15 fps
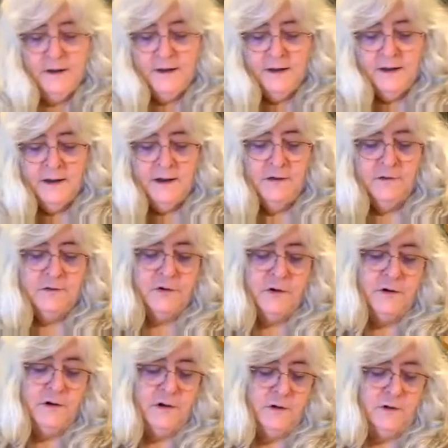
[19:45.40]
here's our
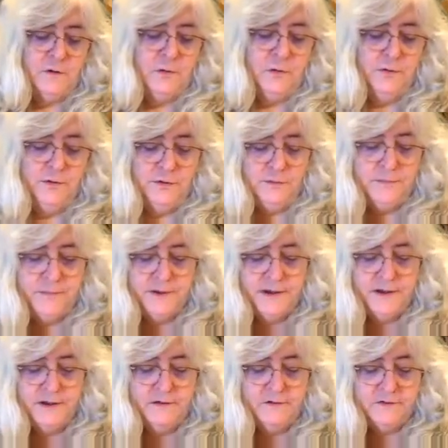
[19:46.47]
little corner
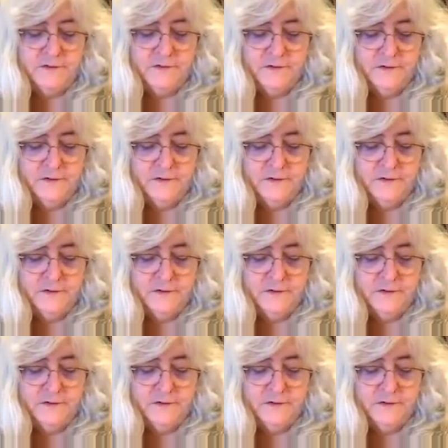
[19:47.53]
piece,